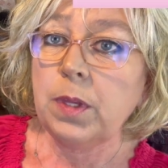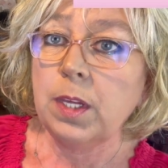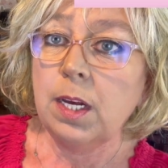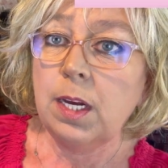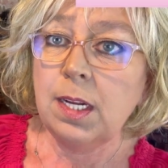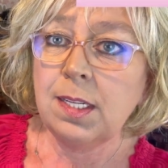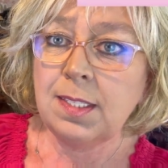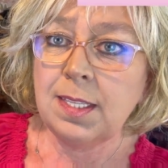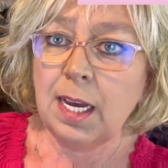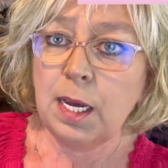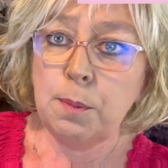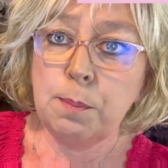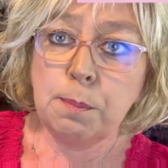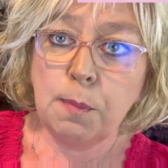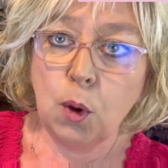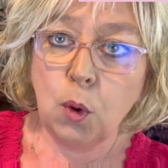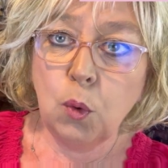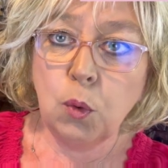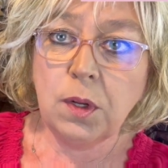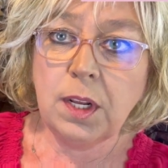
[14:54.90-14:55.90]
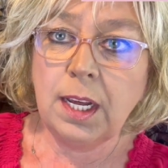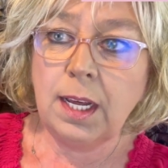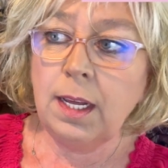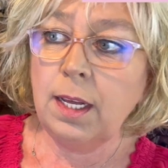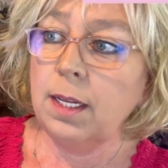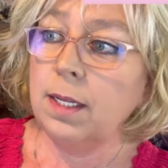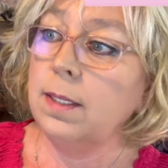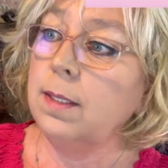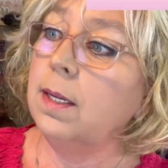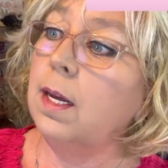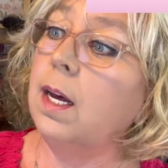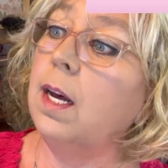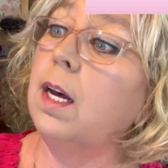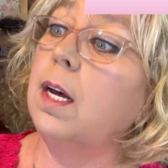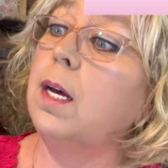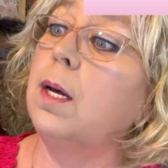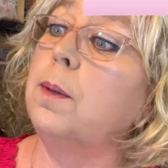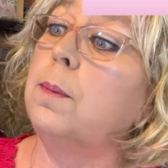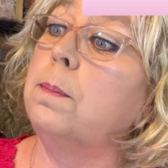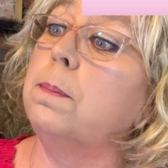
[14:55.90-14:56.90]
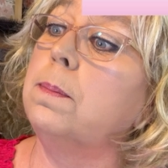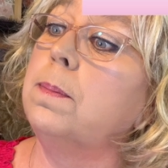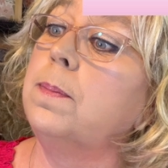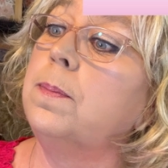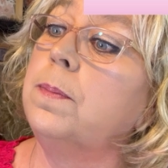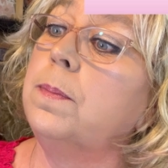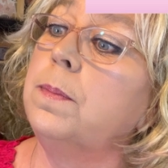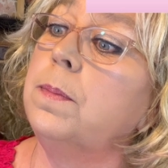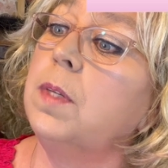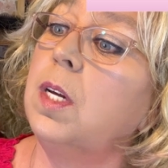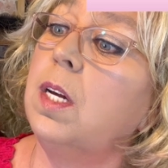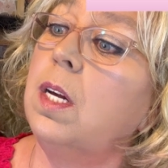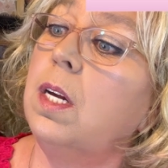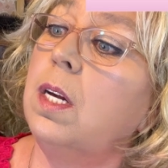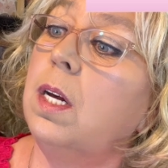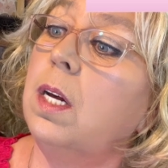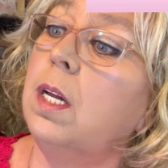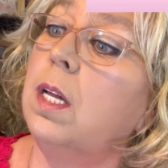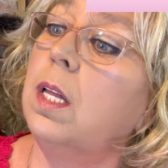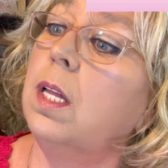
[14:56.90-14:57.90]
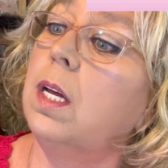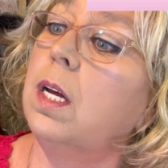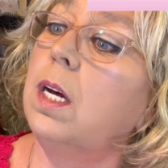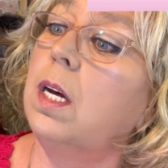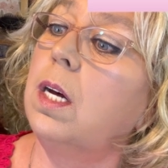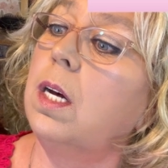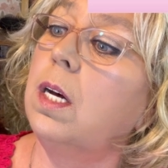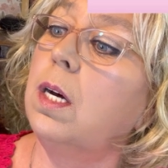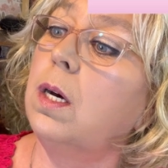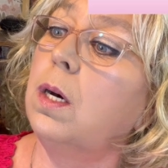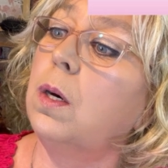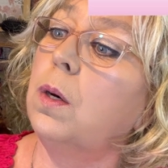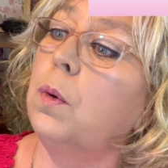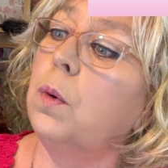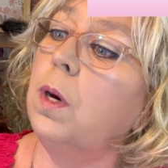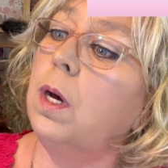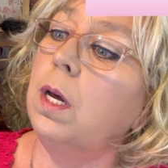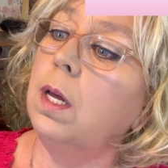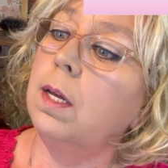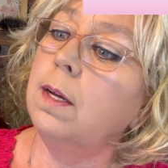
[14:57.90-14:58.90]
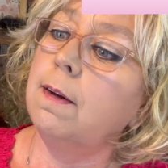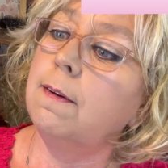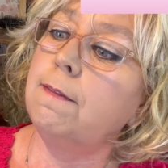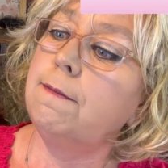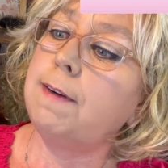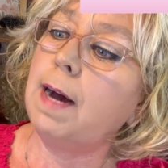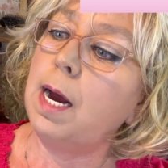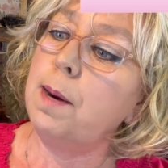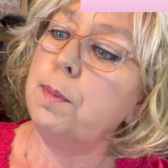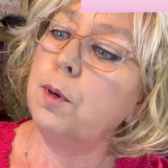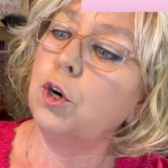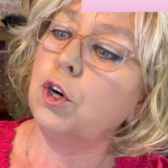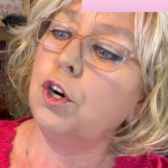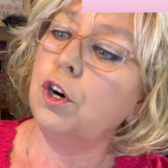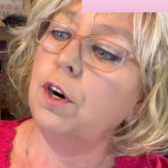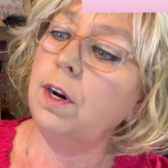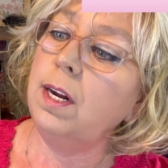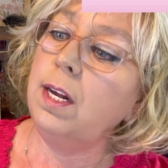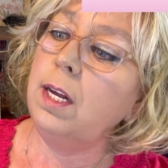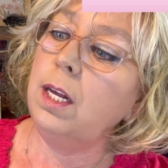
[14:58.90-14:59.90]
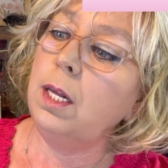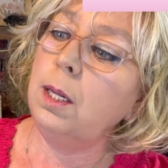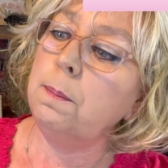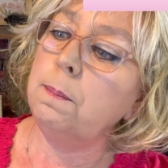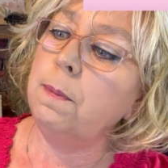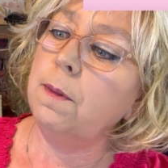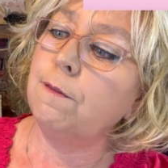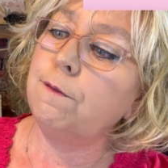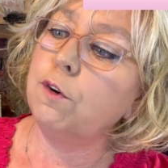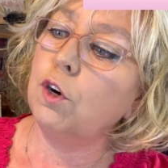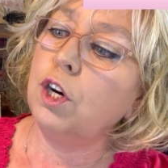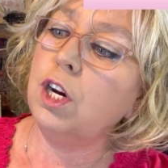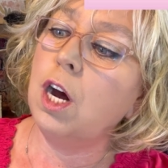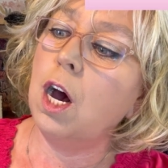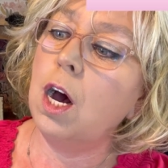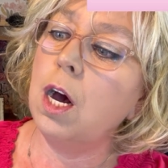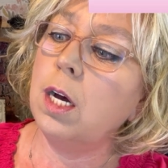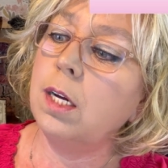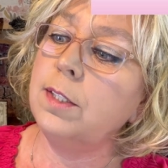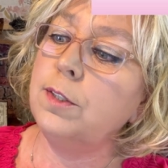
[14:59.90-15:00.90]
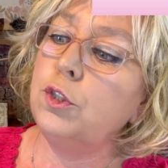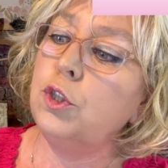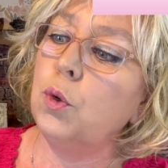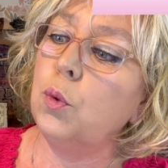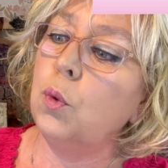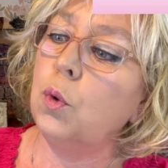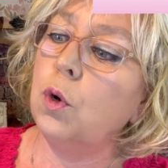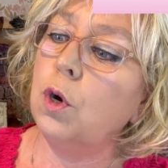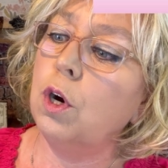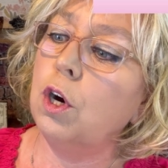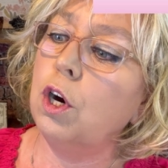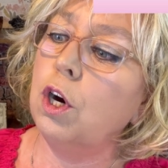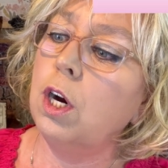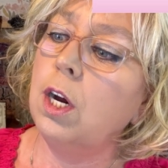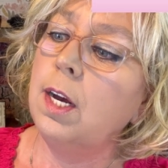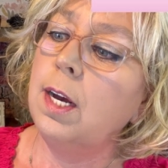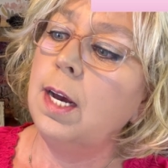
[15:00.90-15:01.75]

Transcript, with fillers: It's a molding, um, oh, fiber cream for contour